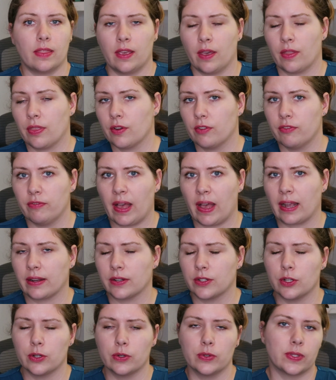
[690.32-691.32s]
The other
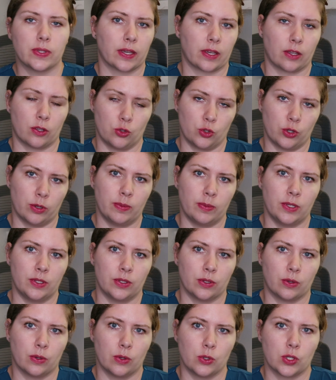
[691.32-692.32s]
factors that
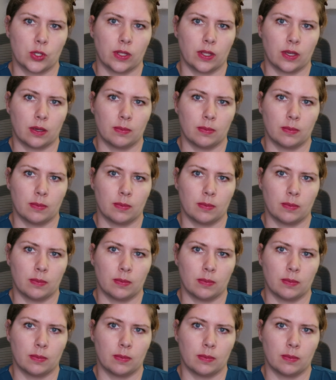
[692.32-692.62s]
contribute to cruciate